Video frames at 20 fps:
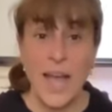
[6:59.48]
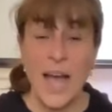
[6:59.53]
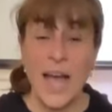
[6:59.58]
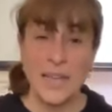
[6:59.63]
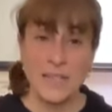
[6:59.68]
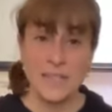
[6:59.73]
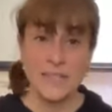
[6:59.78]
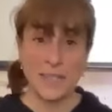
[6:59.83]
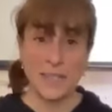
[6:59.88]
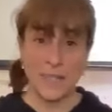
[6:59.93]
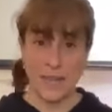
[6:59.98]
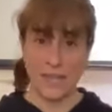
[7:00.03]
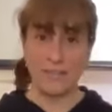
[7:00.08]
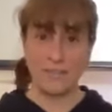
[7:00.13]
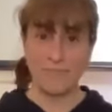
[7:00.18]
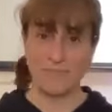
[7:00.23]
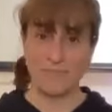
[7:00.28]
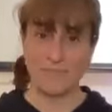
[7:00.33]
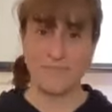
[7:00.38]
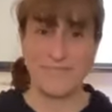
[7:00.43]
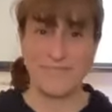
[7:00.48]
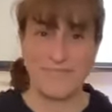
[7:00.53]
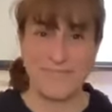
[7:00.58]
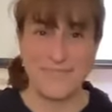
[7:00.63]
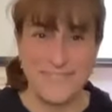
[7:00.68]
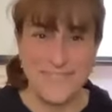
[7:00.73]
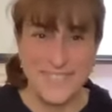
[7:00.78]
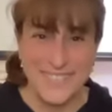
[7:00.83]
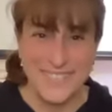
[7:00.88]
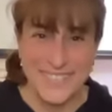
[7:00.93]
Asana.
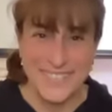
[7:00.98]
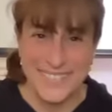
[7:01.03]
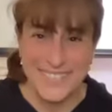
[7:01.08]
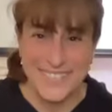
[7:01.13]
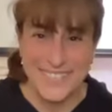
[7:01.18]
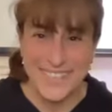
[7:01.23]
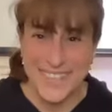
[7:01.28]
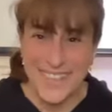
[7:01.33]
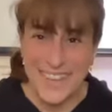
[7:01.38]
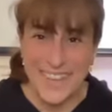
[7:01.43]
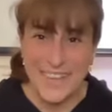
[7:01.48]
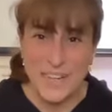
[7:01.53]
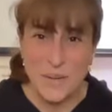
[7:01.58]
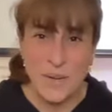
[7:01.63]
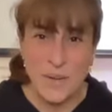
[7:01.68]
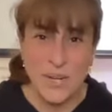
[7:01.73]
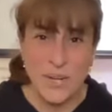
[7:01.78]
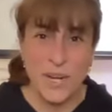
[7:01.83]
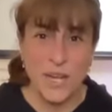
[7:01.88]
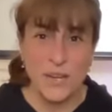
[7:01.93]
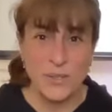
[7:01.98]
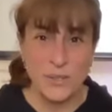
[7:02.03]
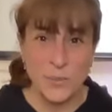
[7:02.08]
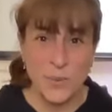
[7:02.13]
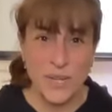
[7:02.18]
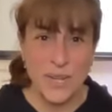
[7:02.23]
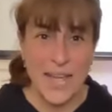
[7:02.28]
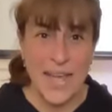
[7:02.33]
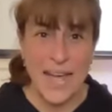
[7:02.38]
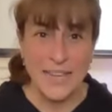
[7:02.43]
Anyone knows
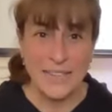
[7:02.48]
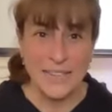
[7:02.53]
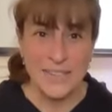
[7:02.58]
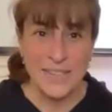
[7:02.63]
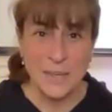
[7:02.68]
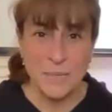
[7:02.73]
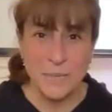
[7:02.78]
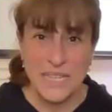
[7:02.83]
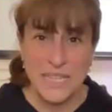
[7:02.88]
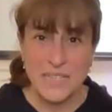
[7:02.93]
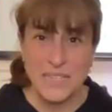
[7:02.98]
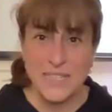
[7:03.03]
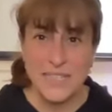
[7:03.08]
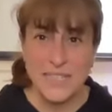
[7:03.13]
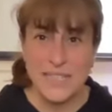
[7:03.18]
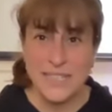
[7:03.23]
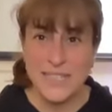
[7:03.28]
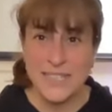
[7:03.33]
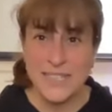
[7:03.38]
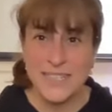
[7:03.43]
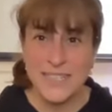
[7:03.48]
what asana means?